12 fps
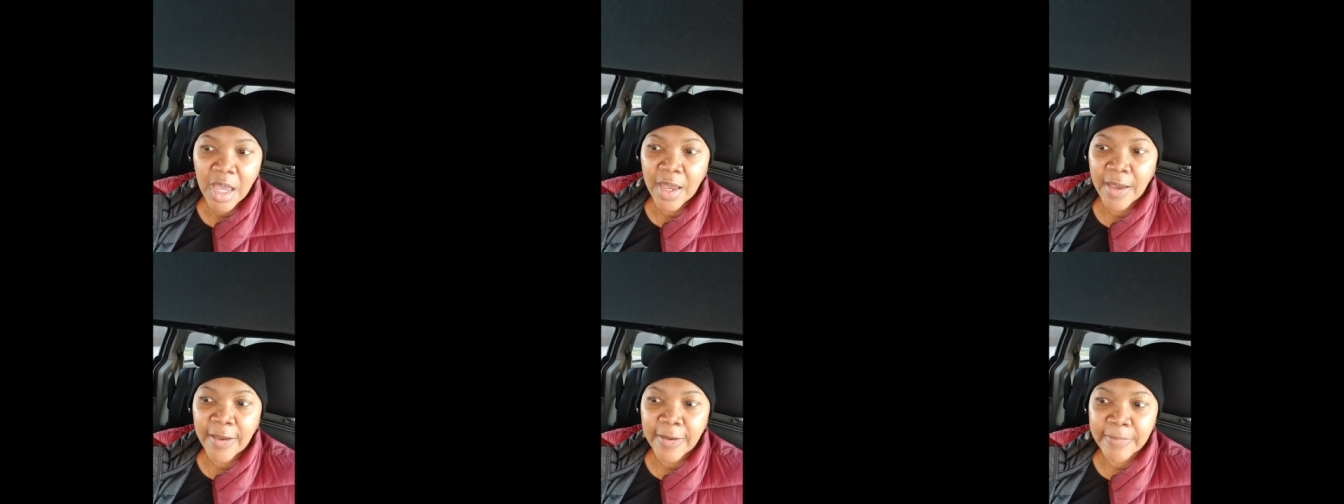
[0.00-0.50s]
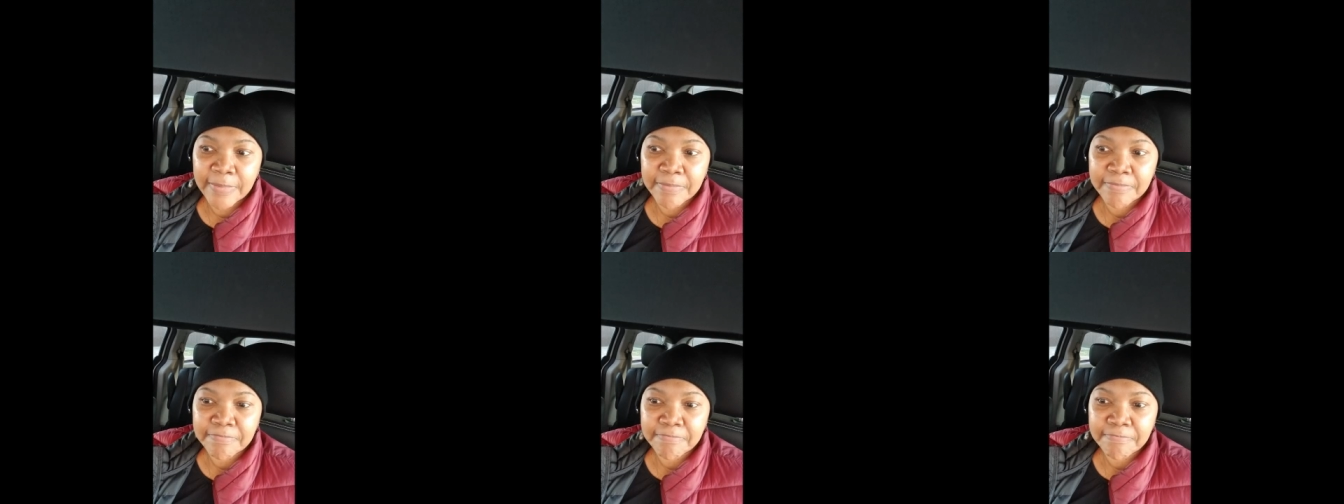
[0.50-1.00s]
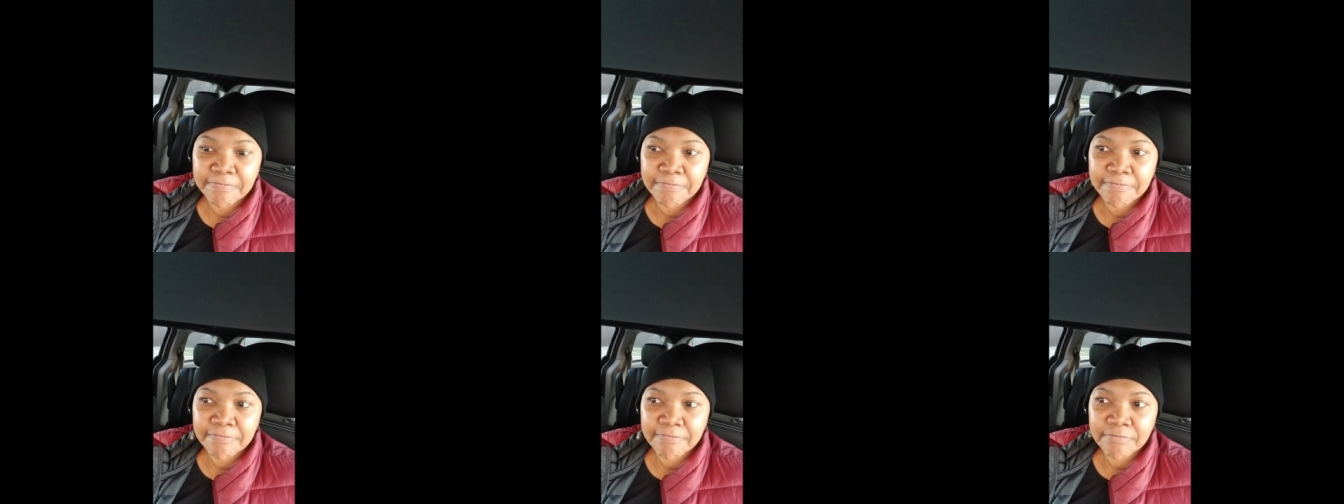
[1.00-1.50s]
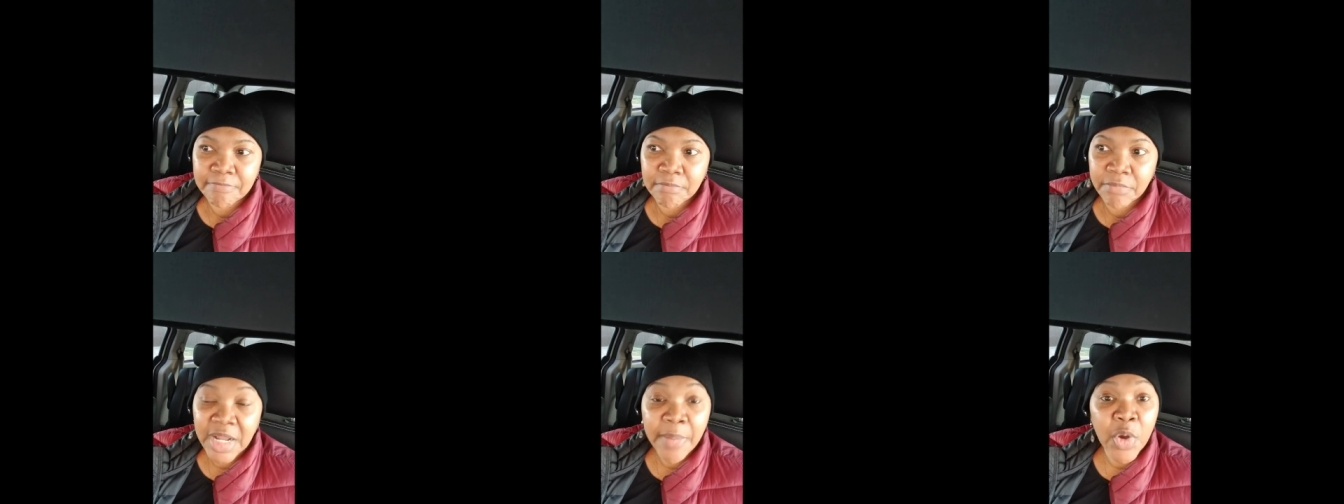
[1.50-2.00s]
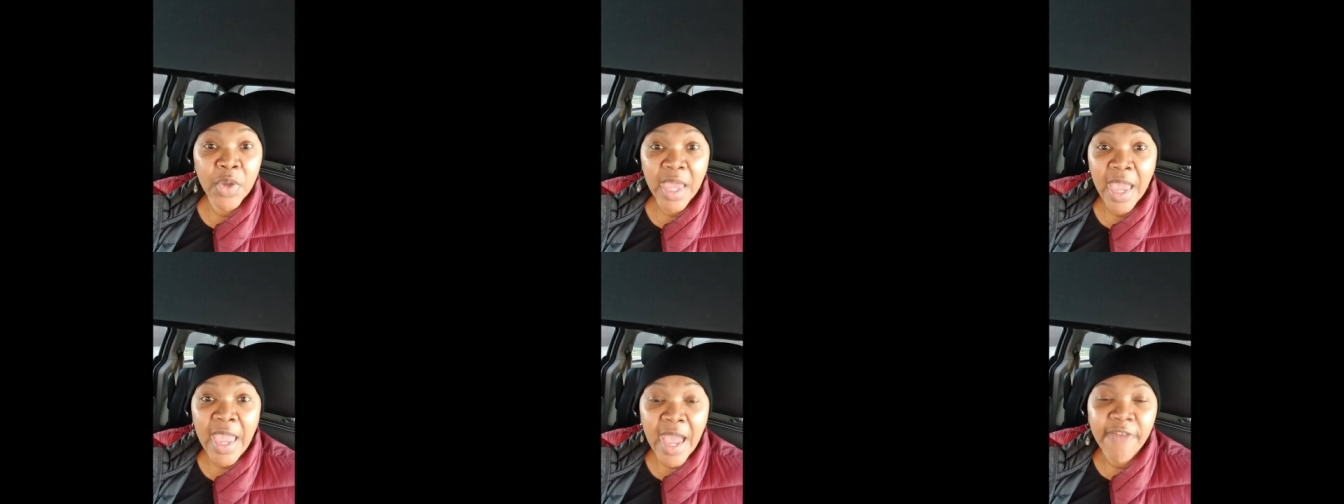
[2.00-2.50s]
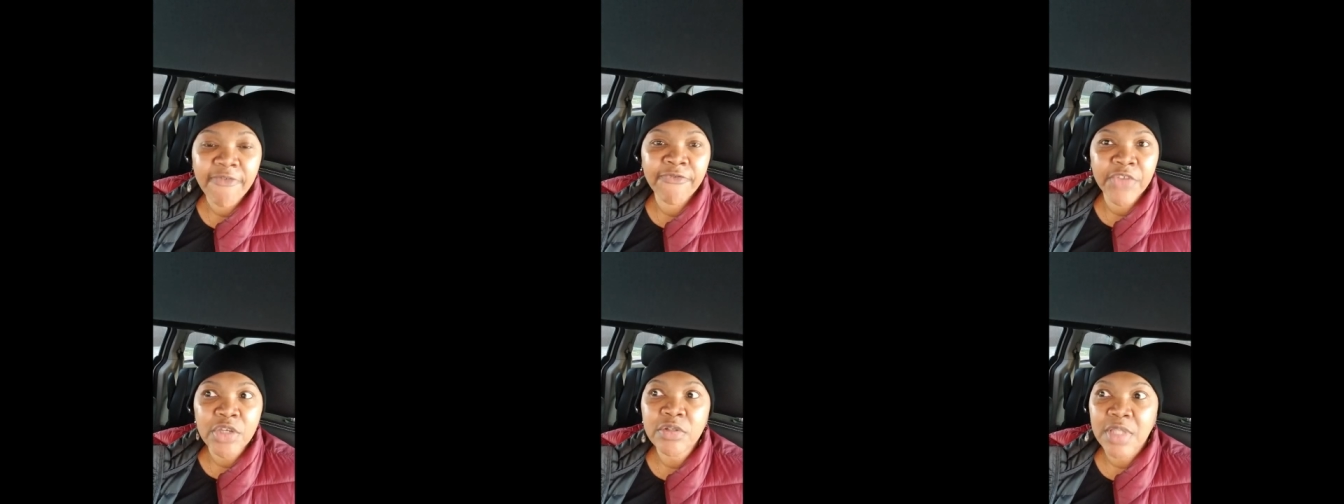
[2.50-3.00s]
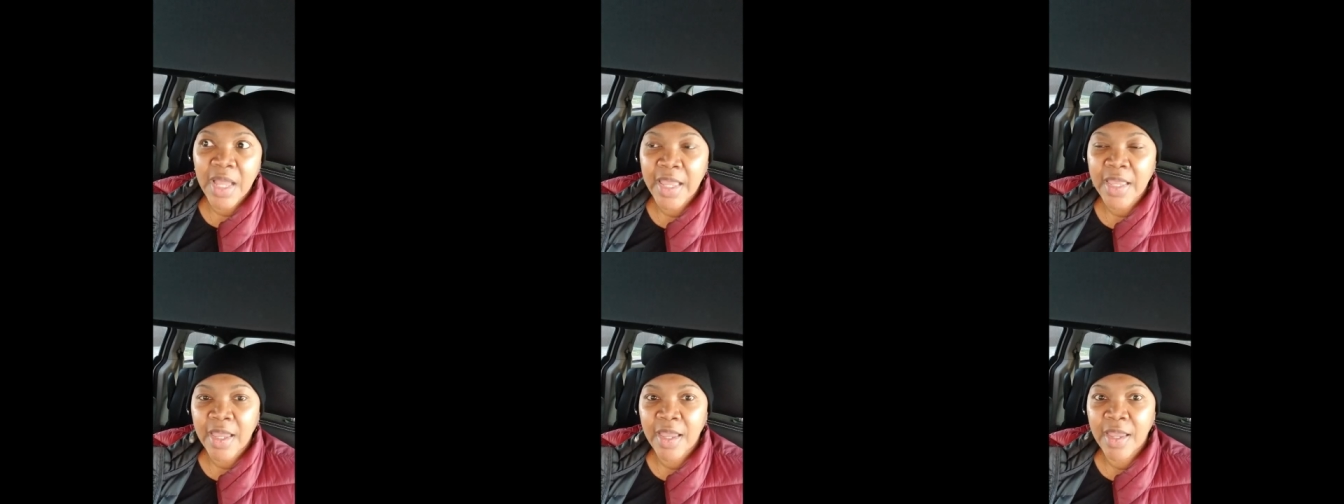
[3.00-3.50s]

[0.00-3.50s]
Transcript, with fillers: Um, but I'm okay. I feel like